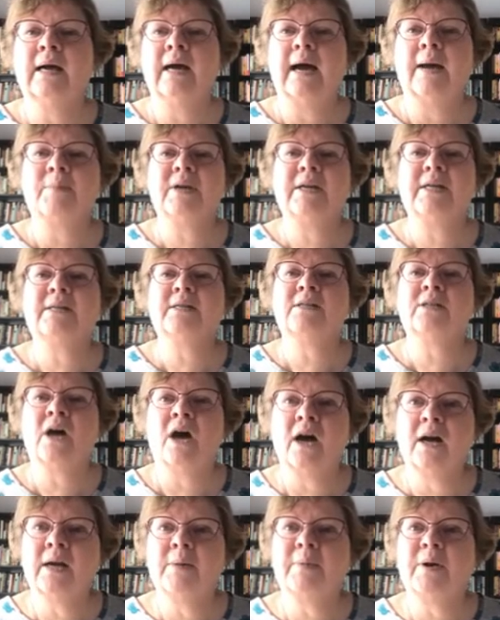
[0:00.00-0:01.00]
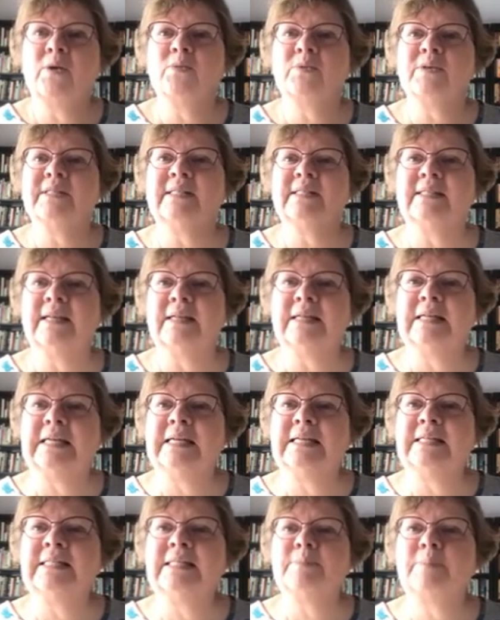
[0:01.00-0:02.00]
I'm going to talk about
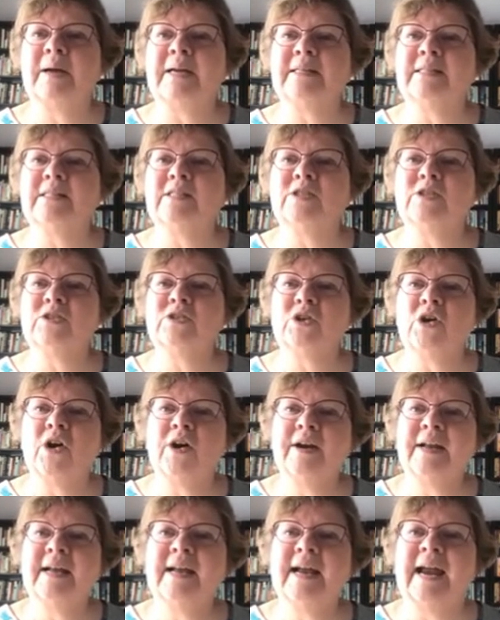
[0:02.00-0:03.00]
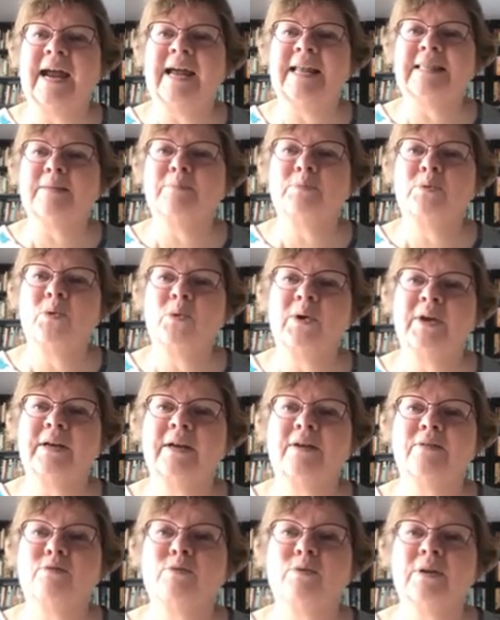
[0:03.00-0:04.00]
resilience by starting at the point
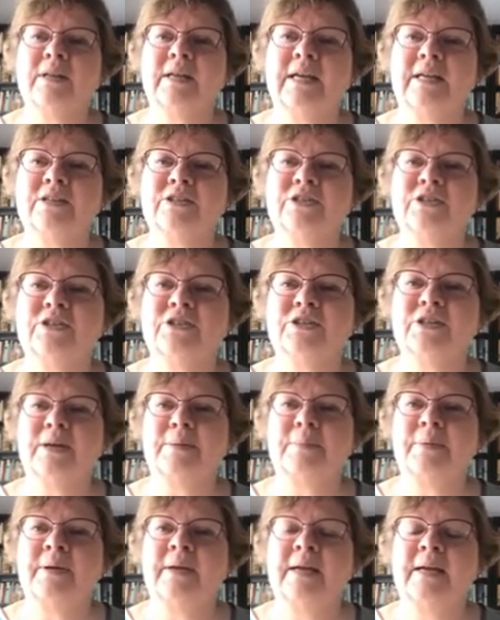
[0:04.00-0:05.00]
of relationship,